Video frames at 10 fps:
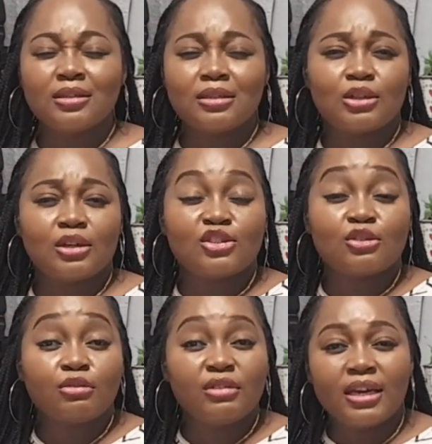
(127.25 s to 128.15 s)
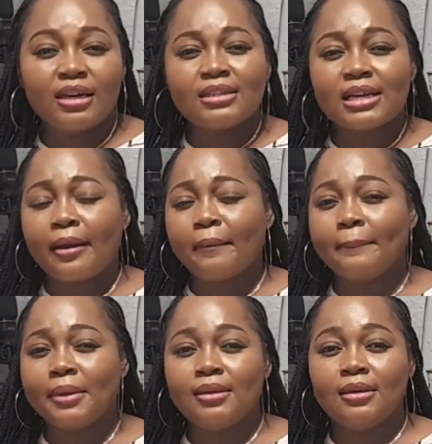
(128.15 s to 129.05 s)
to just create and
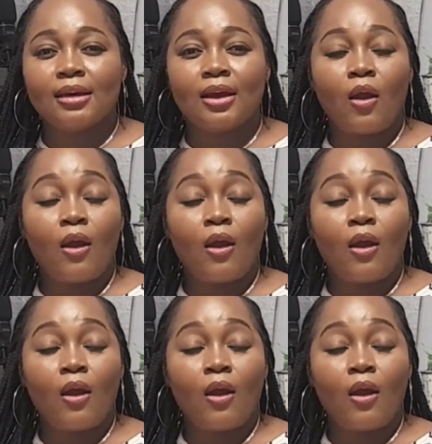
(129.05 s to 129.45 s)
be